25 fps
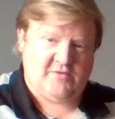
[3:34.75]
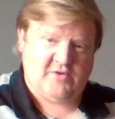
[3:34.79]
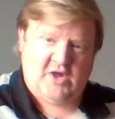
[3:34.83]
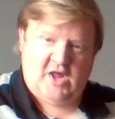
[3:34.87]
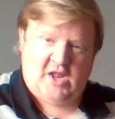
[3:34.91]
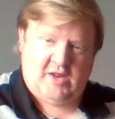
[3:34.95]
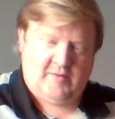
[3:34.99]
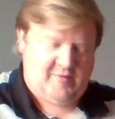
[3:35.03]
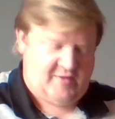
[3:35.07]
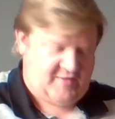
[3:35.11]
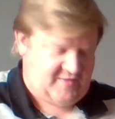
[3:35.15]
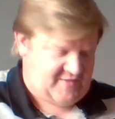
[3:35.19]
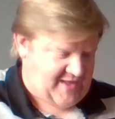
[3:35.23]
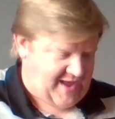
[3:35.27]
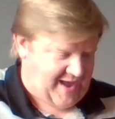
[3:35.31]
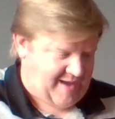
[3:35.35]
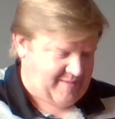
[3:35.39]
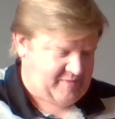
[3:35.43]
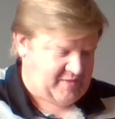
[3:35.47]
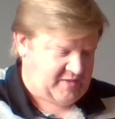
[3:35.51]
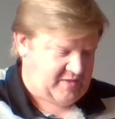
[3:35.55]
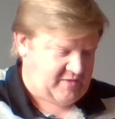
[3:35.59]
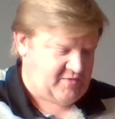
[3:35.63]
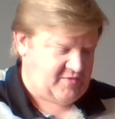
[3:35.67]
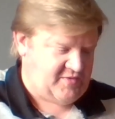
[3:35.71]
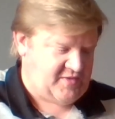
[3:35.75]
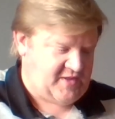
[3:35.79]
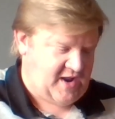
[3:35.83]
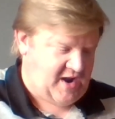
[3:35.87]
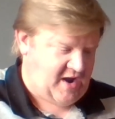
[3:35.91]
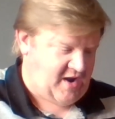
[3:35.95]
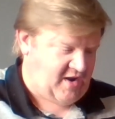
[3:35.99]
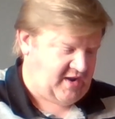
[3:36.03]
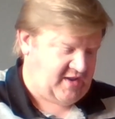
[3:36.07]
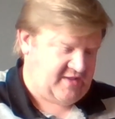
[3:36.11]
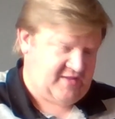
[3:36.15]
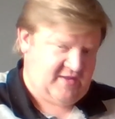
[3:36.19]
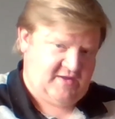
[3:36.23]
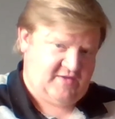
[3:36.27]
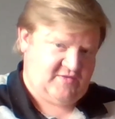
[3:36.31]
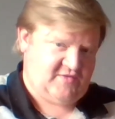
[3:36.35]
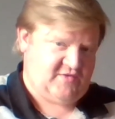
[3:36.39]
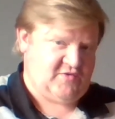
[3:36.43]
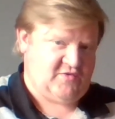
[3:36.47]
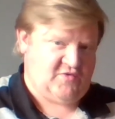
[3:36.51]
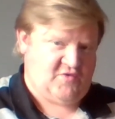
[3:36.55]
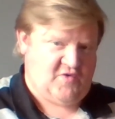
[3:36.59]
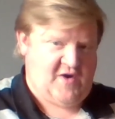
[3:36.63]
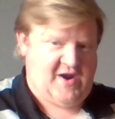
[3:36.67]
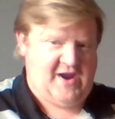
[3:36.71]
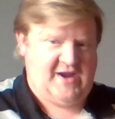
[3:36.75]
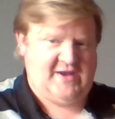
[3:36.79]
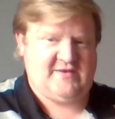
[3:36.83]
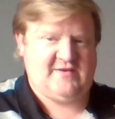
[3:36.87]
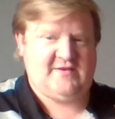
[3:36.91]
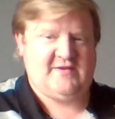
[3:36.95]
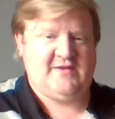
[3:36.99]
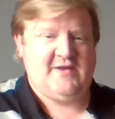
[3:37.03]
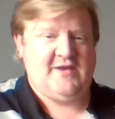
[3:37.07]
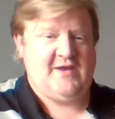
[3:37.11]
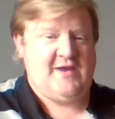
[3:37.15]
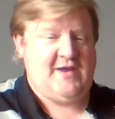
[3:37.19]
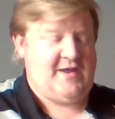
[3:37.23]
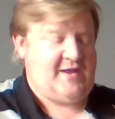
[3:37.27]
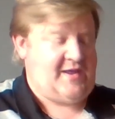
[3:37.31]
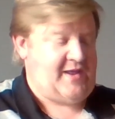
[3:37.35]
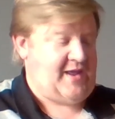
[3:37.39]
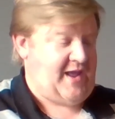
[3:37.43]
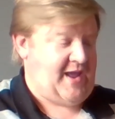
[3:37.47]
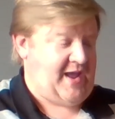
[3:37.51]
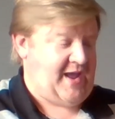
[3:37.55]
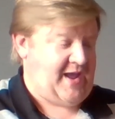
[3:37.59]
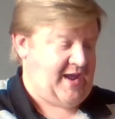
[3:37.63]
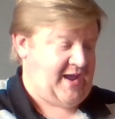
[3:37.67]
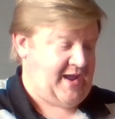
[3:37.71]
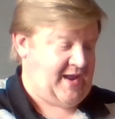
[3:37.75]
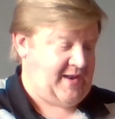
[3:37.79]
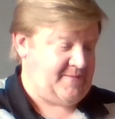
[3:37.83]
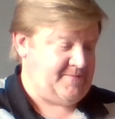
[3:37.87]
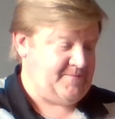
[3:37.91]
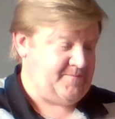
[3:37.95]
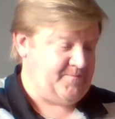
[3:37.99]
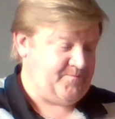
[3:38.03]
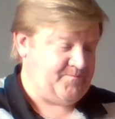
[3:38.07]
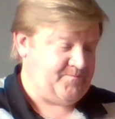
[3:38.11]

Gullman's happy they're there. He thinks they're great. And